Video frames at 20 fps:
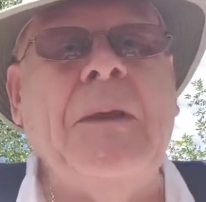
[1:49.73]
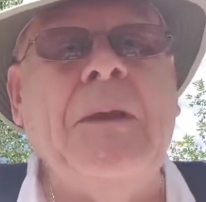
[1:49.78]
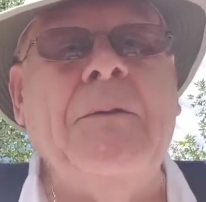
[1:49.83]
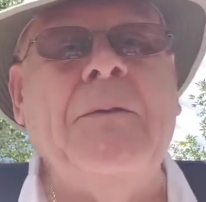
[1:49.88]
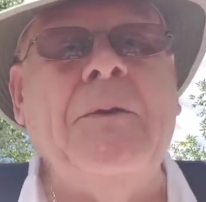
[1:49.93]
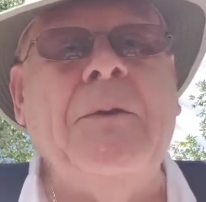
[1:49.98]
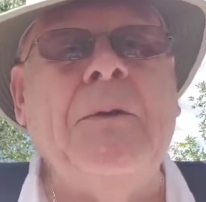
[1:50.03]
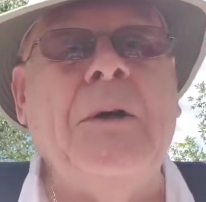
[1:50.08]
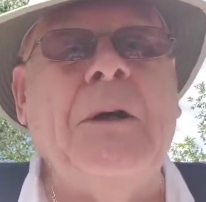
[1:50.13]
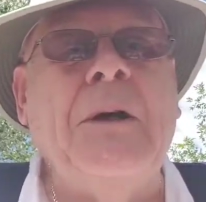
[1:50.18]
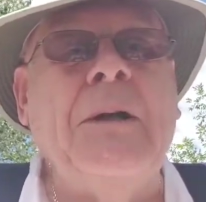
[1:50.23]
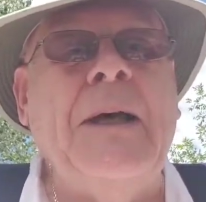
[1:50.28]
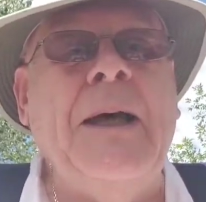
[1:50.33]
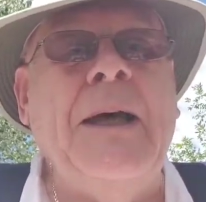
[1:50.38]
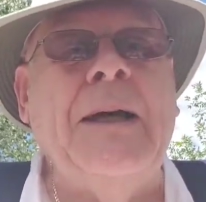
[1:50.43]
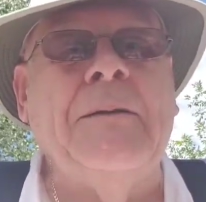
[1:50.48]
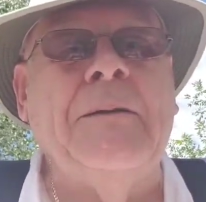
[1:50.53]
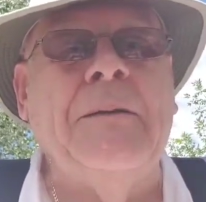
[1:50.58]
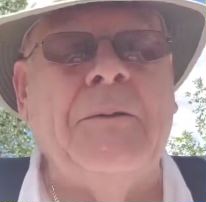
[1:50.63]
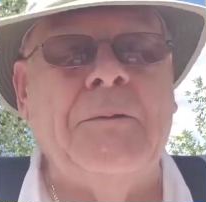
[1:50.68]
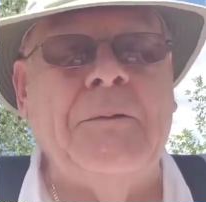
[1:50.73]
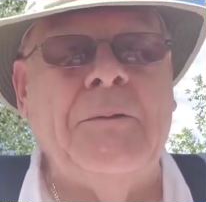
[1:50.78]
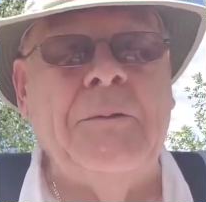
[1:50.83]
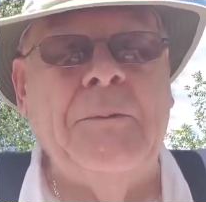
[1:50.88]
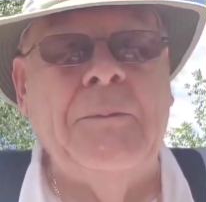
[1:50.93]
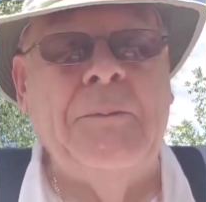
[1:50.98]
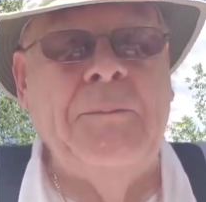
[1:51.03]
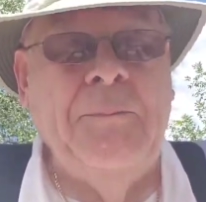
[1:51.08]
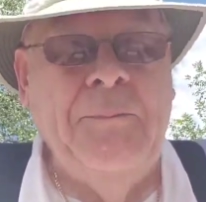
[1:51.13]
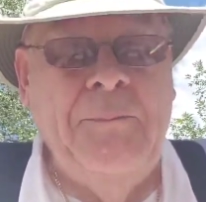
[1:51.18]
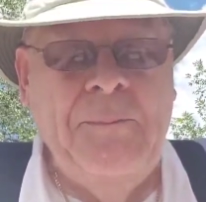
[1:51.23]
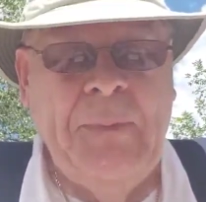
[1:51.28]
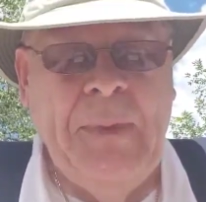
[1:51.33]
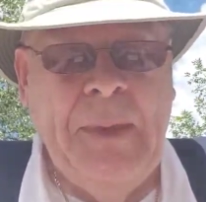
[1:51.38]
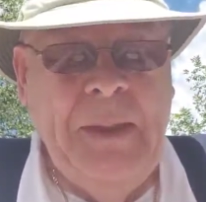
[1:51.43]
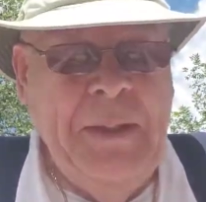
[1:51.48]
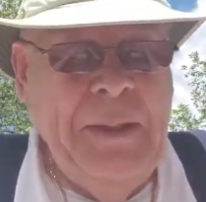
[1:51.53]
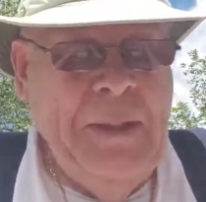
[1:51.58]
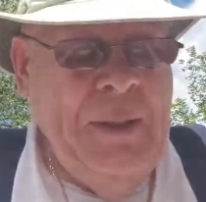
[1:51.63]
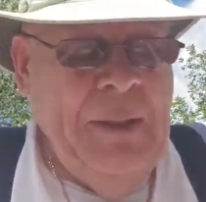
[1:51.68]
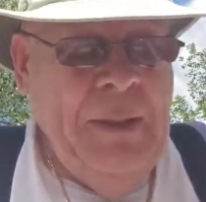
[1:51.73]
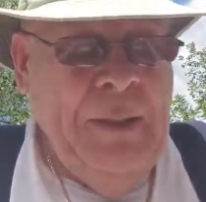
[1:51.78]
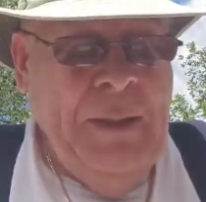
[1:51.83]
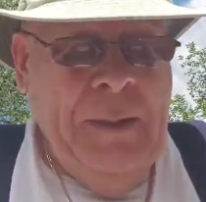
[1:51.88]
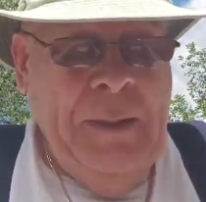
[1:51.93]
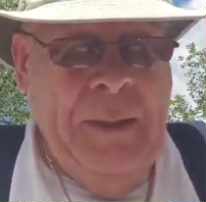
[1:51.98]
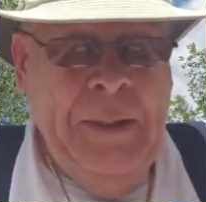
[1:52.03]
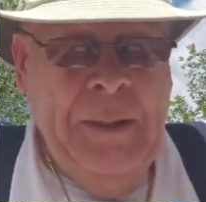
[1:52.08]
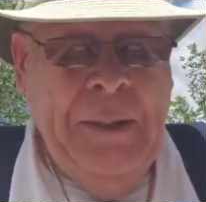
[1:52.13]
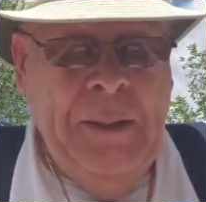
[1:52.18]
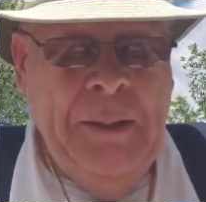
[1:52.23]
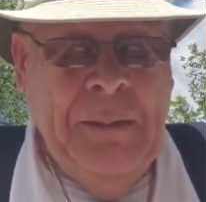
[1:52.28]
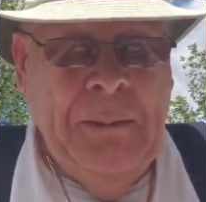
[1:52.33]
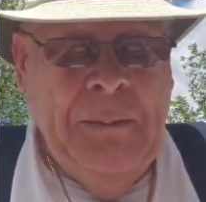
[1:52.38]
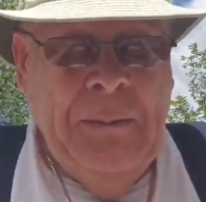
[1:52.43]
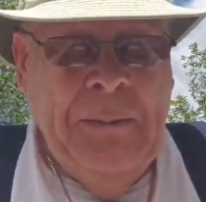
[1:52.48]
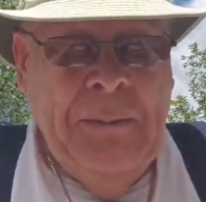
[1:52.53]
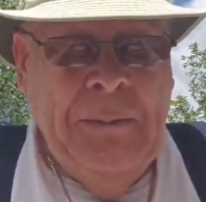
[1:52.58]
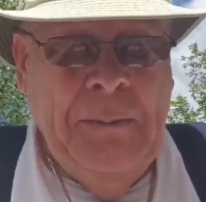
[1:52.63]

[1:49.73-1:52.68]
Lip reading: if you're not active. The